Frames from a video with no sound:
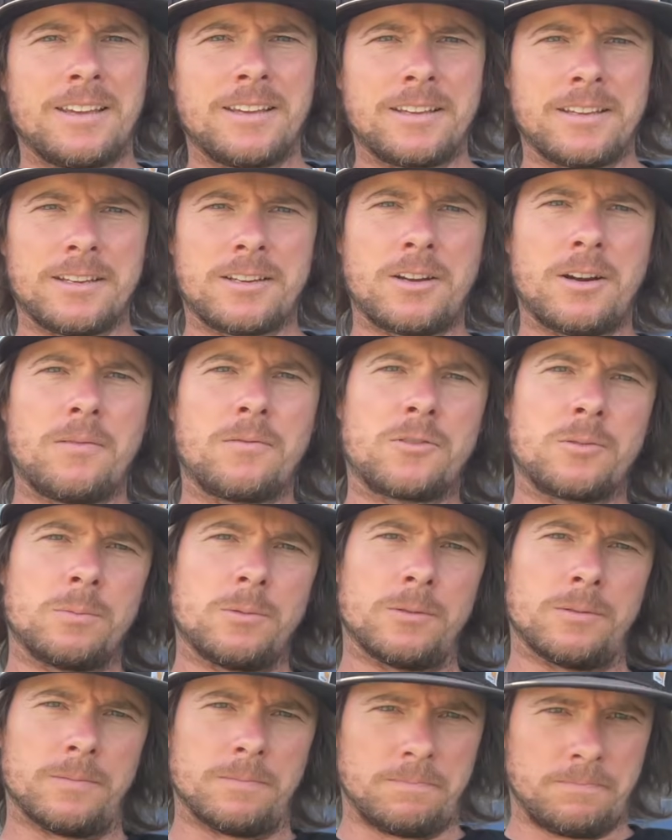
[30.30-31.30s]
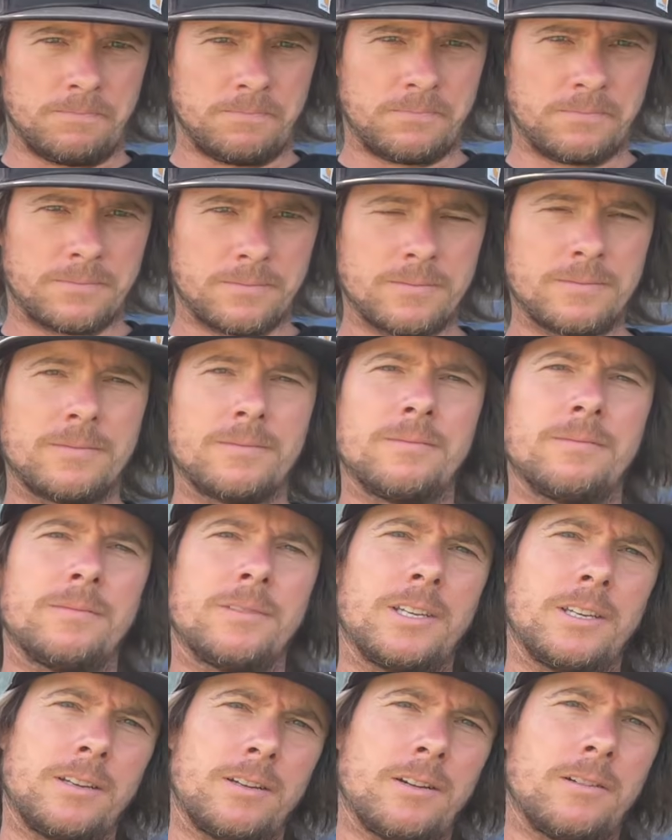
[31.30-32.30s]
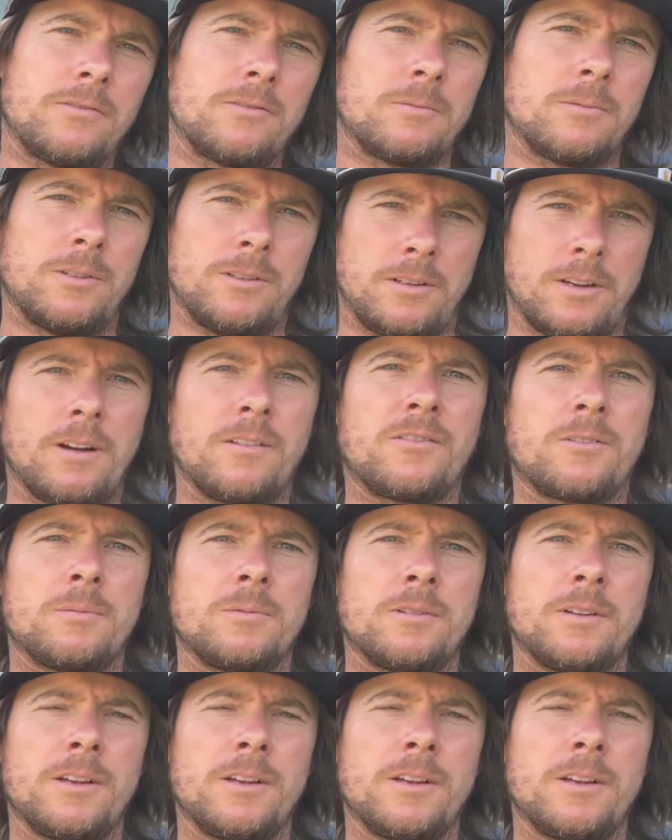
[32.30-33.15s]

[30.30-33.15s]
Get comfortable. Get comfortable. You comfortable